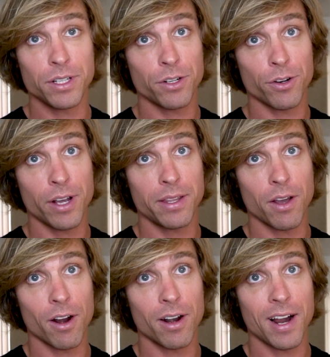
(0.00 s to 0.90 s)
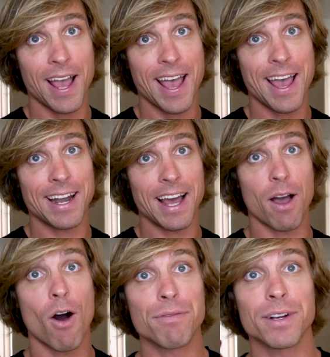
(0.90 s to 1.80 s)
need to create the art, and
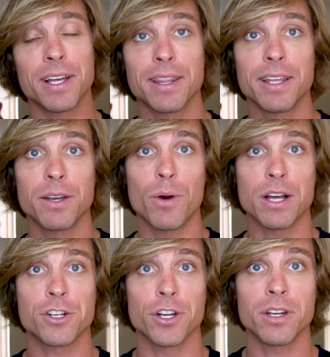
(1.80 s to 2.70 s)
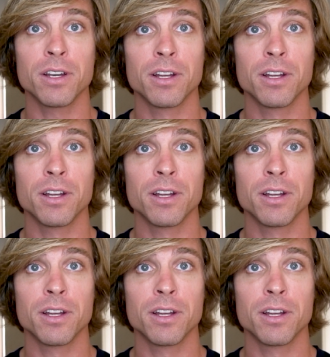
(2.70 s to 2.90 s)
I often get the question,